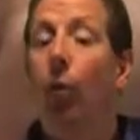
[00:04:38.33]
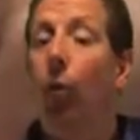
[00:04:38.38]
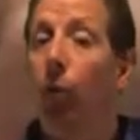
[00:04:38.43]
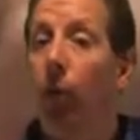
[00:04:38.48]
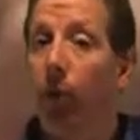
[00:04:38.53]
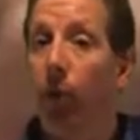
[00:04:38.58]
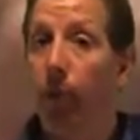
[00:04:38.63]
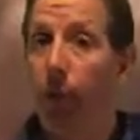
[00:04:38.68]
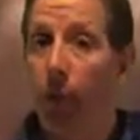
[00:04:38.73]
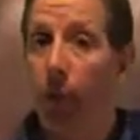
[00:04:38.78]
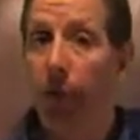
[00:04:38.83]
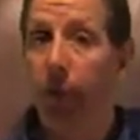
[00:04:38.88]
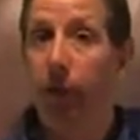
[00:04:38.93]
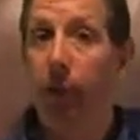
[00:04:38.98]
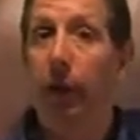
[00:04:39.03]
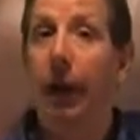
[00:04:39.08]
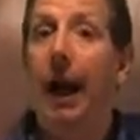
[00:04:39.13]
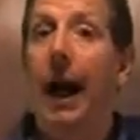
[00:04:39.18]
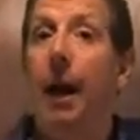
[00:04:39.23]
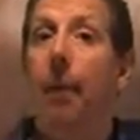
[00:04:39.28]
or
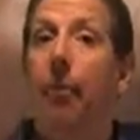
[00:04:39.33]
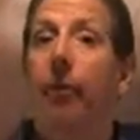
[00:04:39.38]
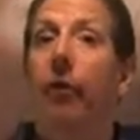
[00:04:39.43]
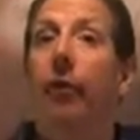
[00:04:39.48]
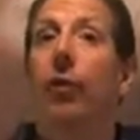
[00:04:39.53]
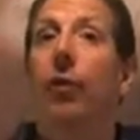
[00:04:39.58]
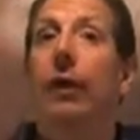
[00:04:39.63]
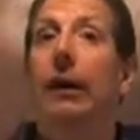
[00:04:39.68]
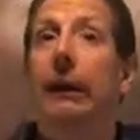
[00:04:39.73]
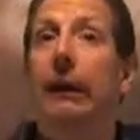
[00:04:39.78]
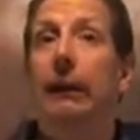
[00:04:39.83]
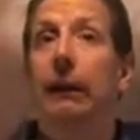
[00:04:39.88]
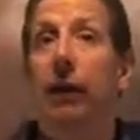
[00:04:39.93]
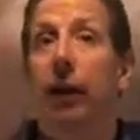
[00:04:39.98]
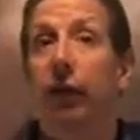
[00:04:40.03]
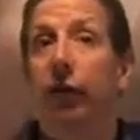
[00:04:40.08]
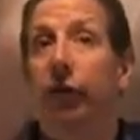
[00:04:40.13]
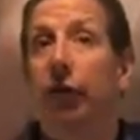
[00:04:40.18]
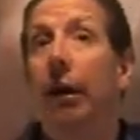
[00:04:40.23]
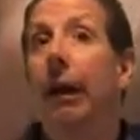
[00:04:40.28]
personally I prefer to
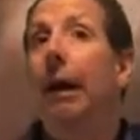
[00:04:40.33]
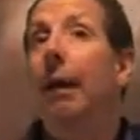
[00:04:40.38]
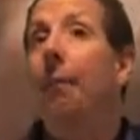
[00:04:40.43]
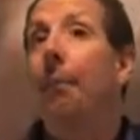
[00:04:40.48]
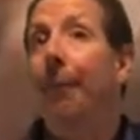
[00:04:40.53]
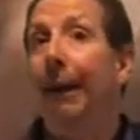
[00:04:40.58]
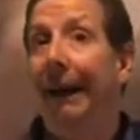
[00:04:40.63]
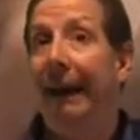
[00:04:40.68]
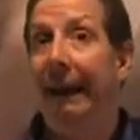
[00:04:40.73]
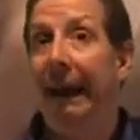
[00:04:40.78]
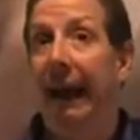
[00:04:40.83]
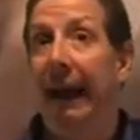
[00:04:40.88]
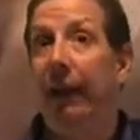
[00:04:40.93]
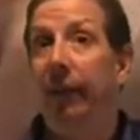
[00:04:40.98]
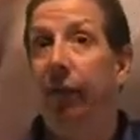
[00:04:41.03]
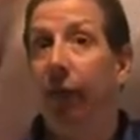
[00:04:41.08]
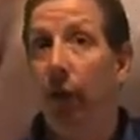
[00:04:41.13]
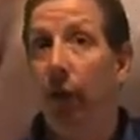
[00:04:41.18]
touch my cat's